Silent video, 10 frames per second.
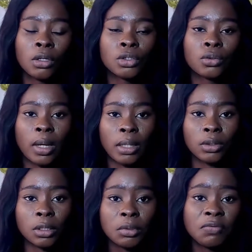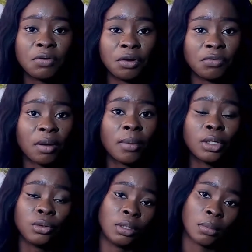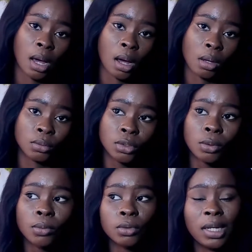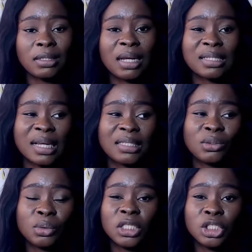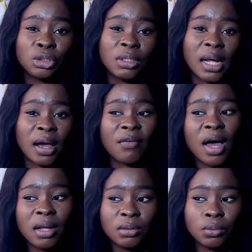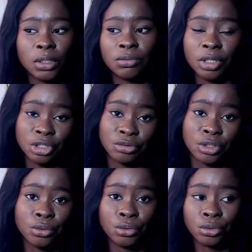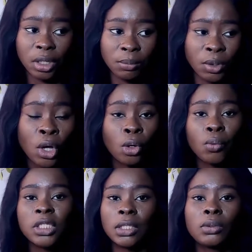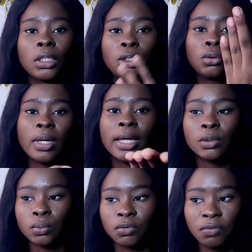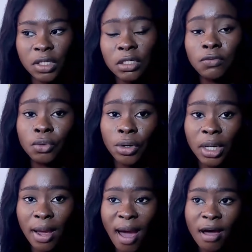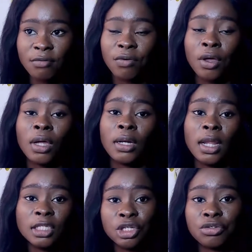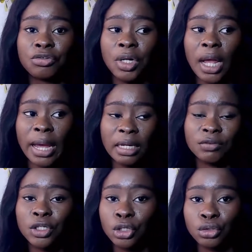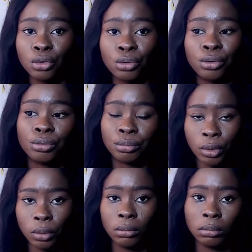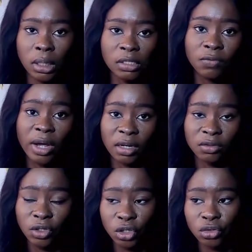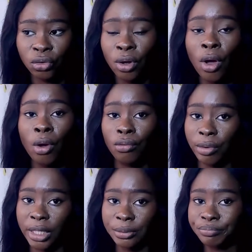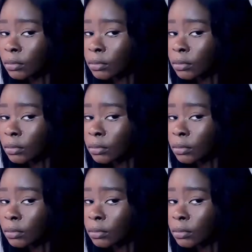So, and I was able to verify my Udemy account. So that's the only issue that I've had with registering on Udemy, which I don't think you guys would face if you already have necessary identification, things for identification ready.